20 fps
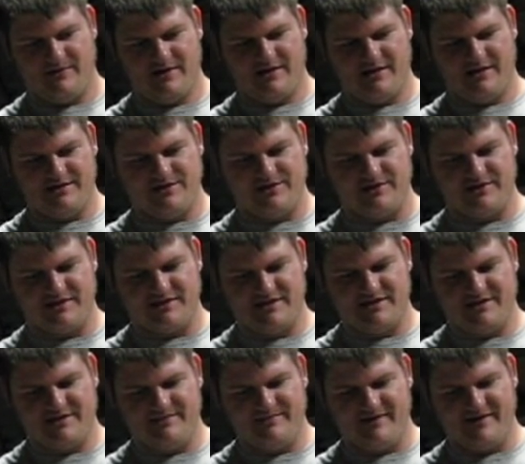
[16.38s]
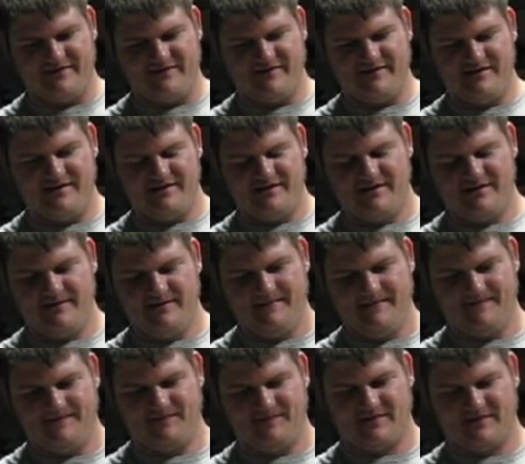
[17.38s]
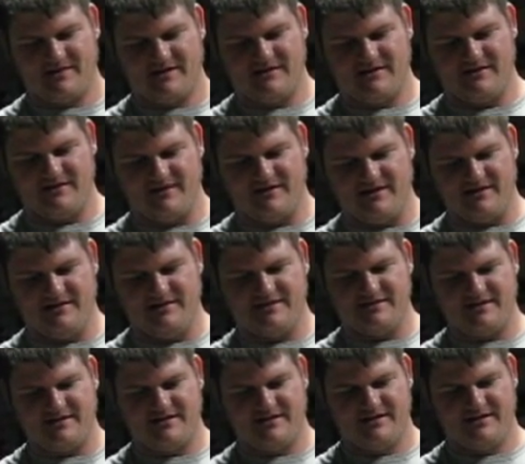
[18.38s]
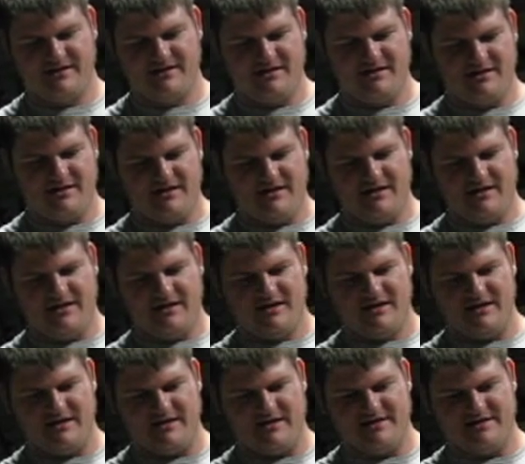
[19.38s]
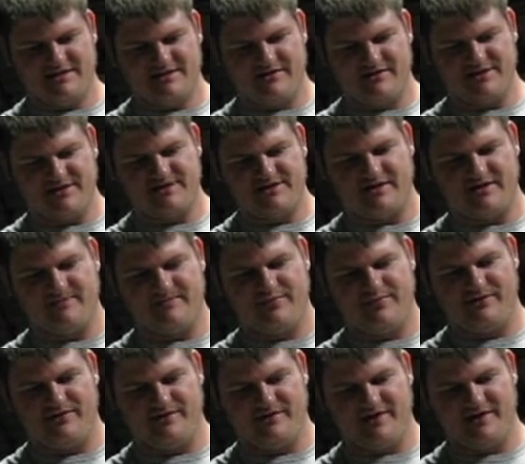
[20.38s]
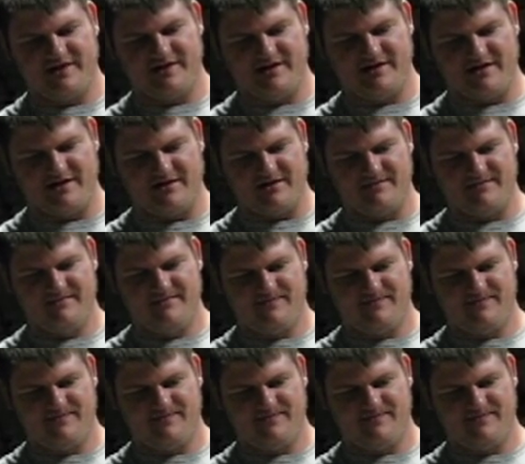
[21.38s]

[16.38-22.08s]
that you can tell by feeling that it's going to start pulling hair